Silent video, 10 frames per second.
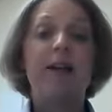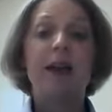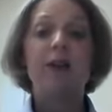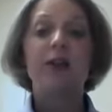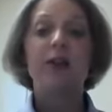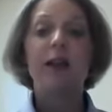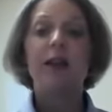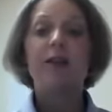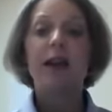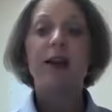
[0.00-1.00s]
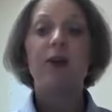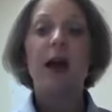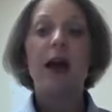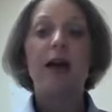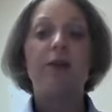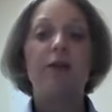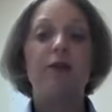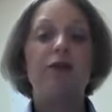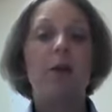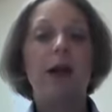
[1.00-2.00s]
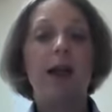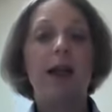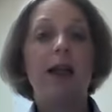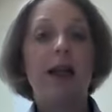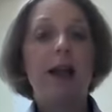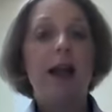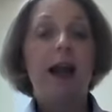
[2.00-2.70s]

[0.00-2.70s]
Thank you, Steve. Thank you, Ed, for joining.